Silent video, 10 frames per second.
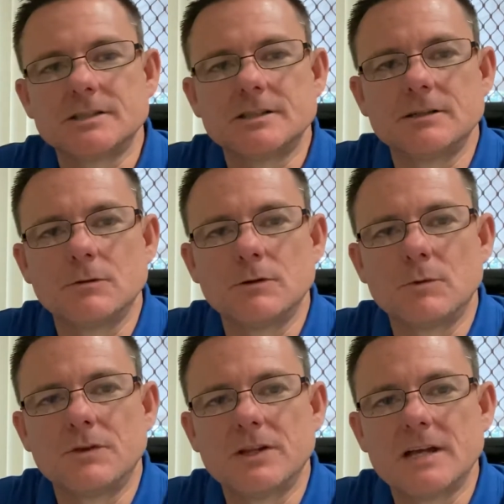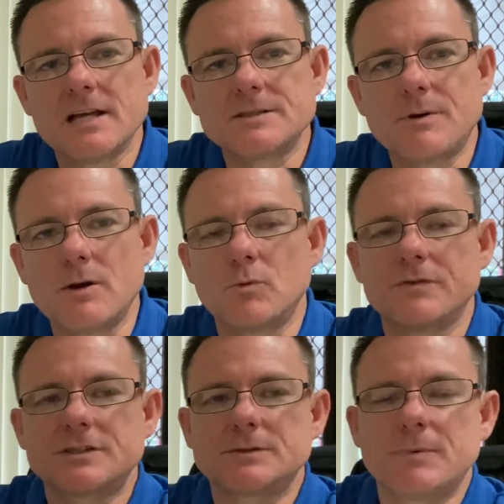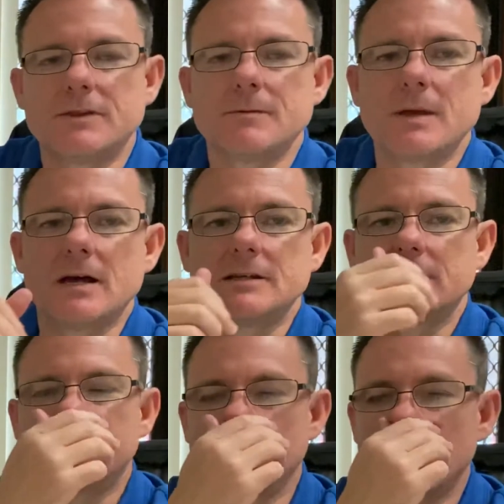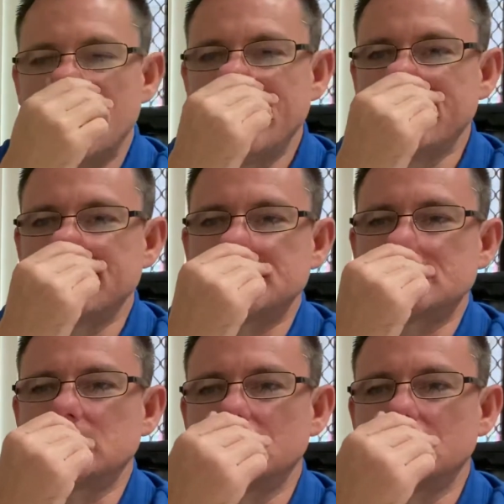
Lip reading: You would think Hasbro would have spread them out in different waves,